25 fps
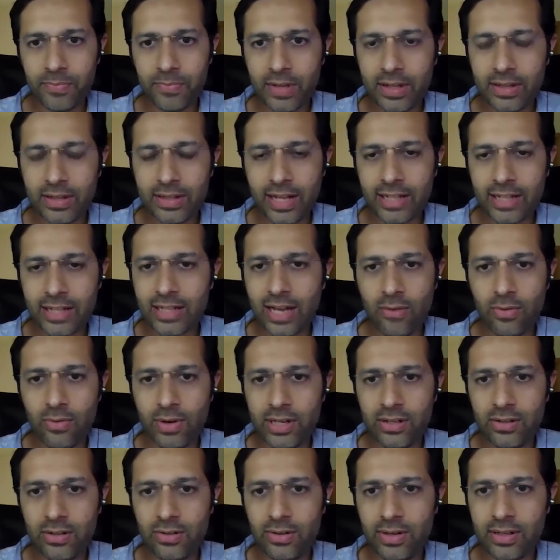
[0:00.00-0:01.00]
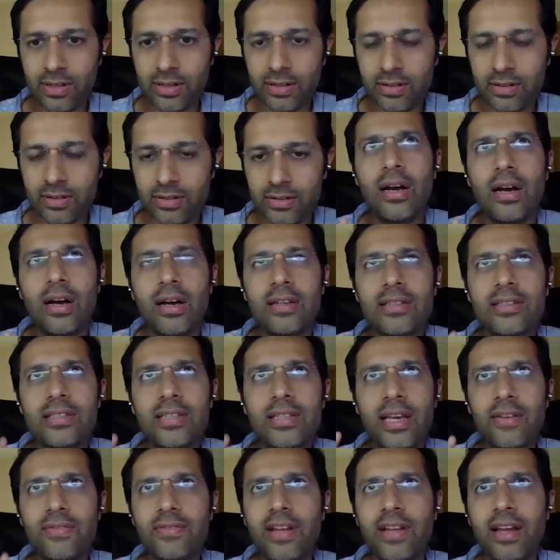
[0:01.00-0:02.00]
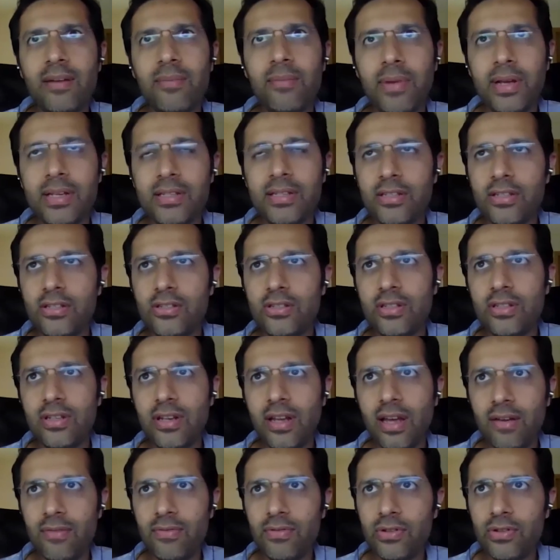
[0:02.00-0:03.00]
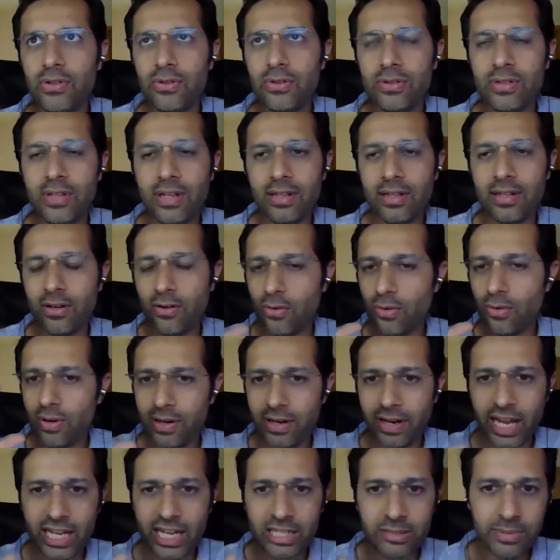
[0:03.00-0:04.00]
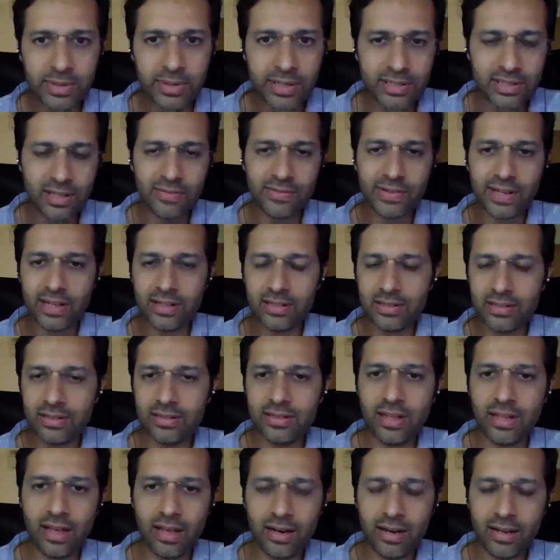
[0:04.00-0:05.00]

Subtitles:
That's how I do it. I save that message in Evernote, then the whole attachment itself gets there.